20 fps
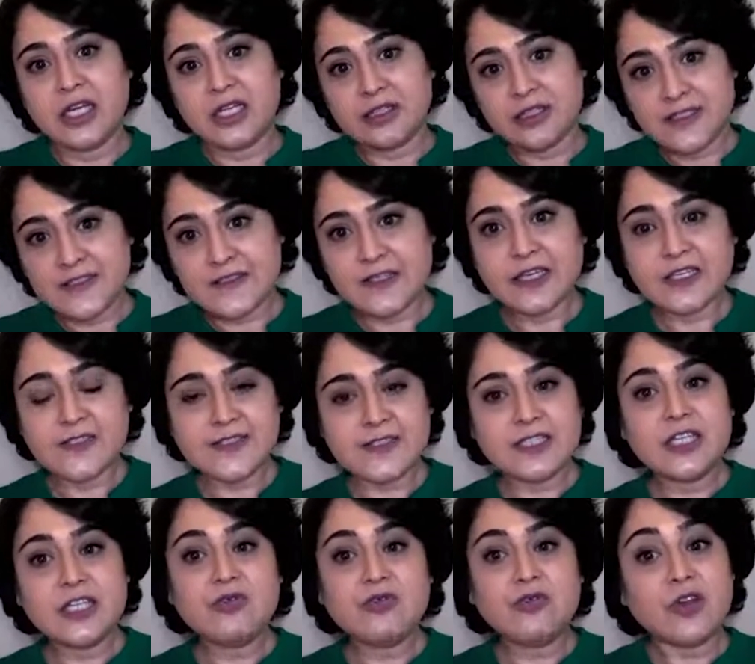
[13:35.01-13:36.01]
This
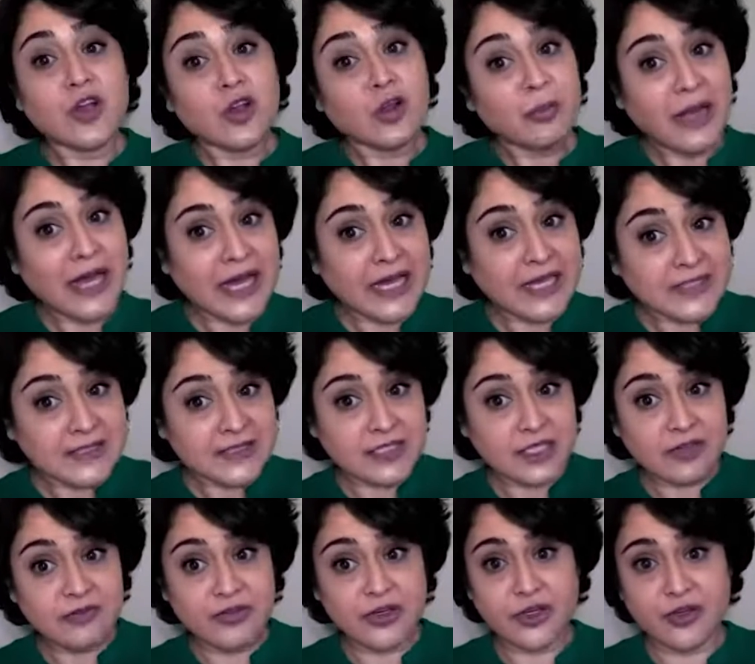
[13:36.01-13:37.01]
IC will pass
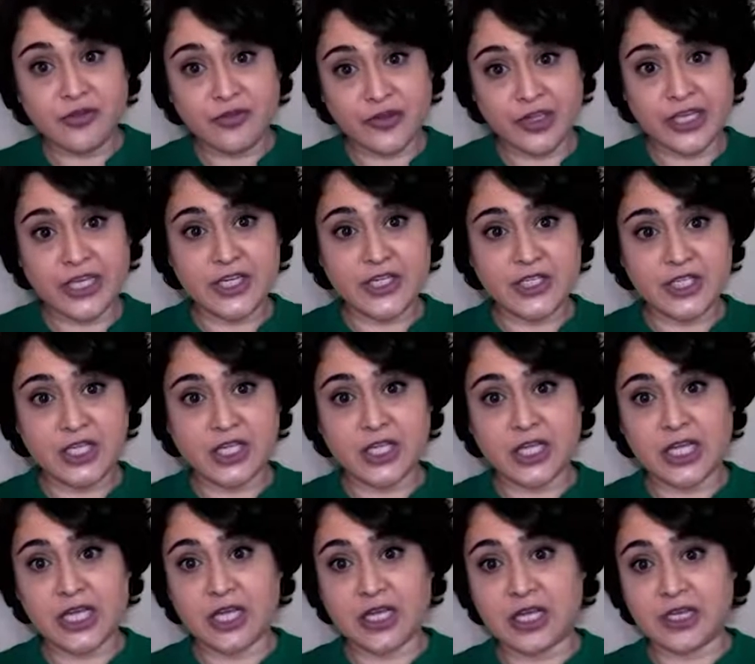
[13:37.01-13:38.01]
the verification
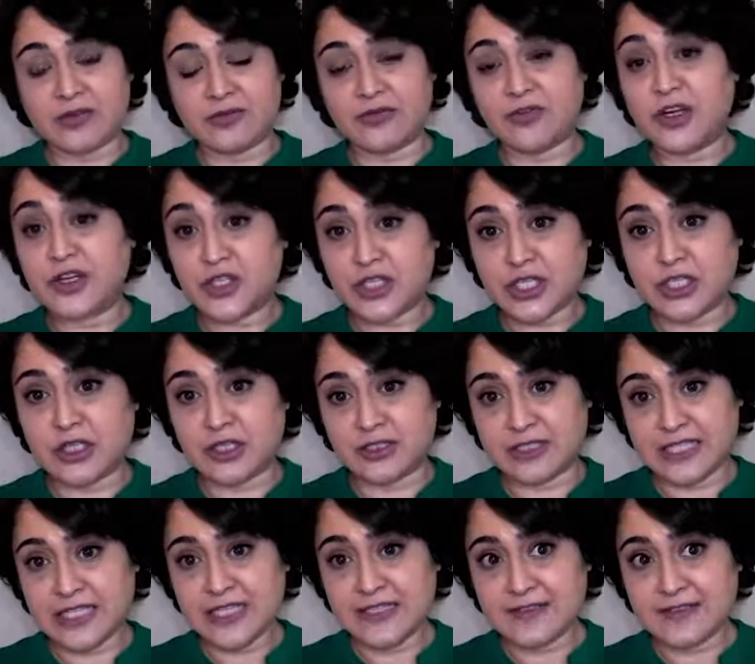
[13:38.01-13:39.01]
and functional
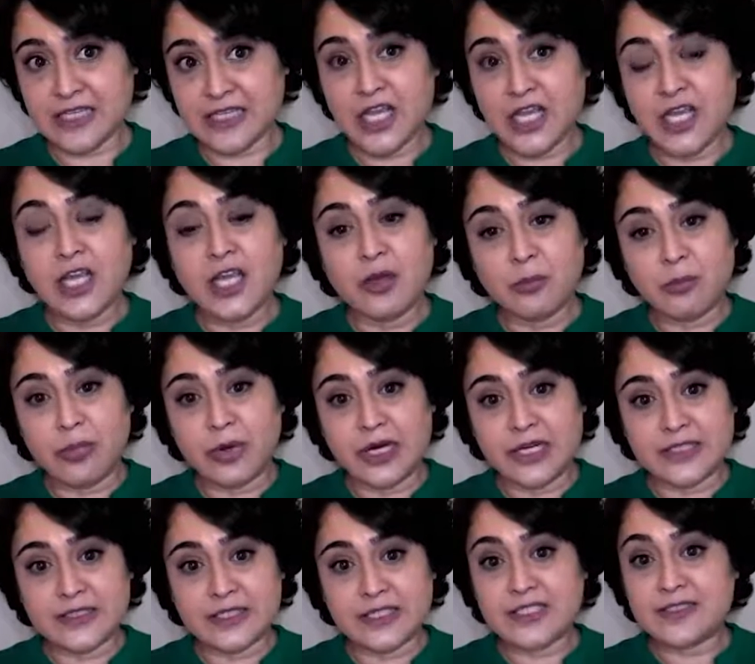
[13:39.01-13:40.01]
test,
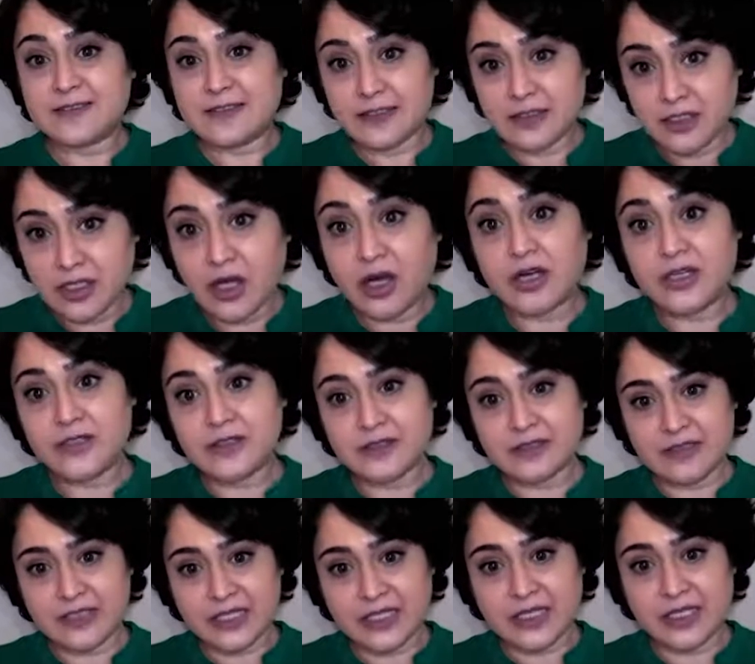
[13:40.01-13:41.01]
but it's not
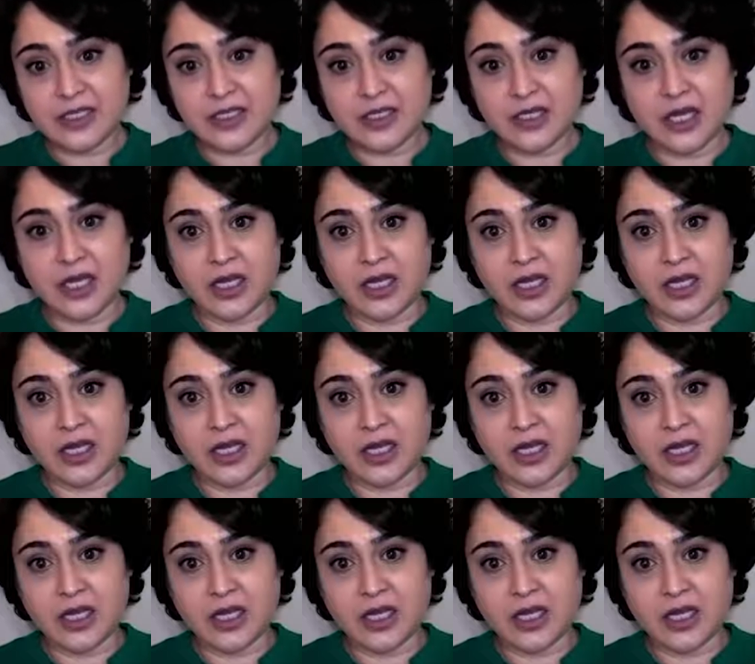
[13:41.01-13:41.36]
the